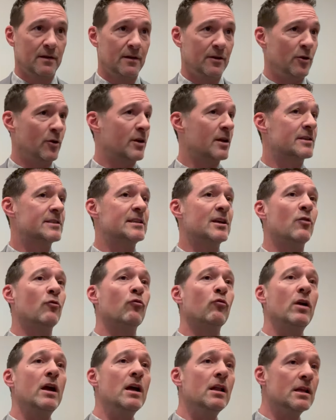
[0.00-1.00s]
You could sell
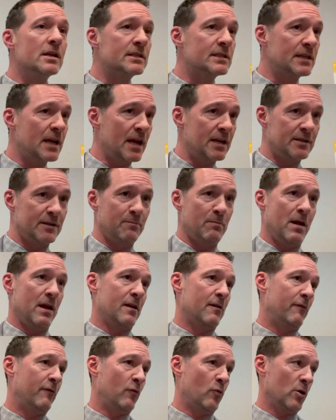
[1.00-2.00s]
real estate to make
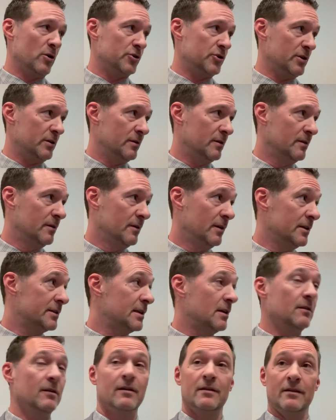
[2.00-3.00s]
a fortune. You
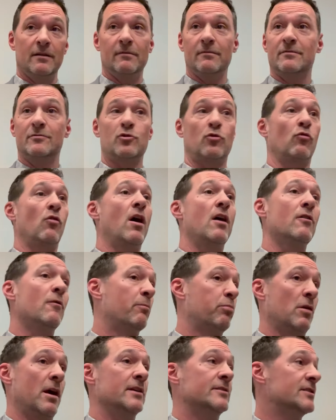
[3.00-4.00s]
saw uh, Toronto
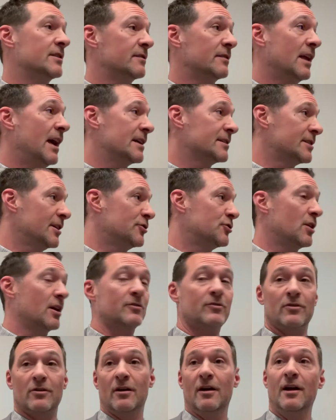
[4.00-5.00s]
prices last I
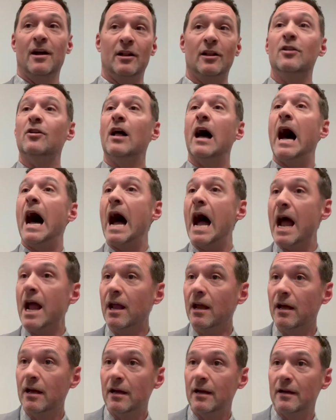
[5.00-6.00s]
checked are a little high
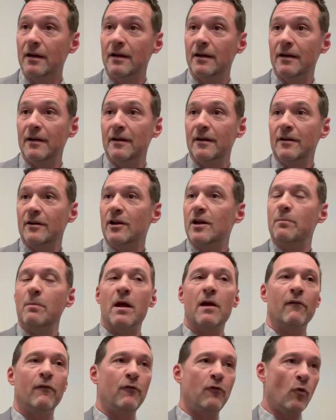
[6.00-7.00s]
you can make
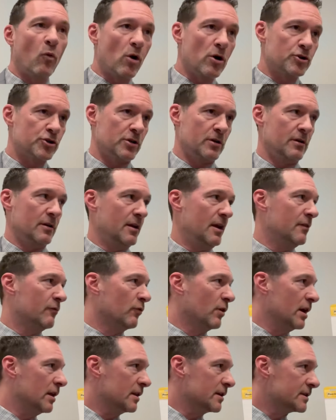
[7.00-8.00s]
a fortune in
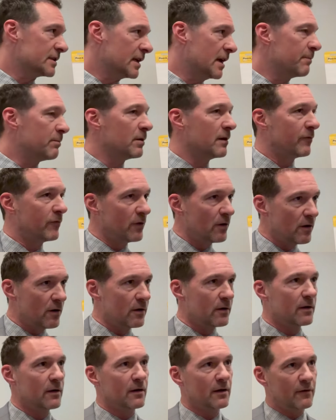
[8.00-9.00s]
real estate. But if
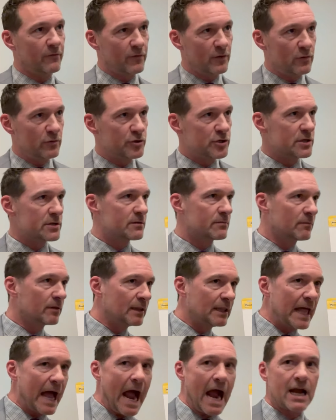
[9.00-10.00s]
you're if you just
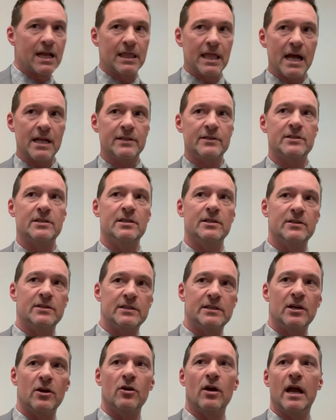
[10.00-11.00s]
lack that
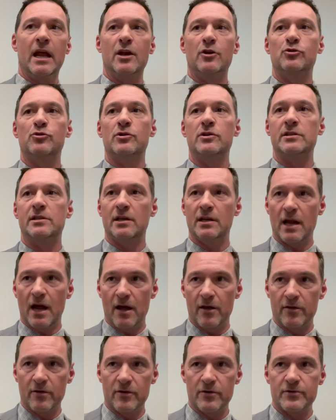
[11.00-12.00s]
sincere interest in
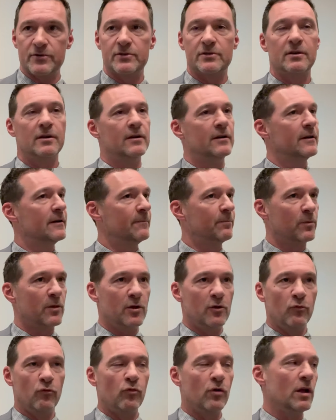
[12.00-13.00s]
others,
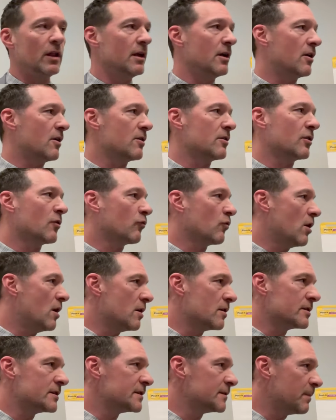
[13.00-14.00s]
you really are in the
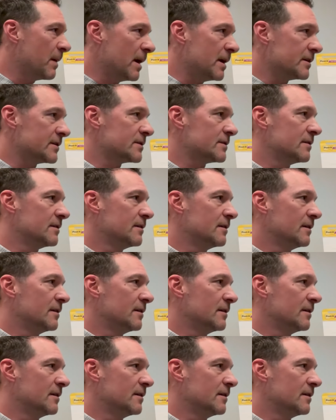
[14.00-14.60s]
wrong space.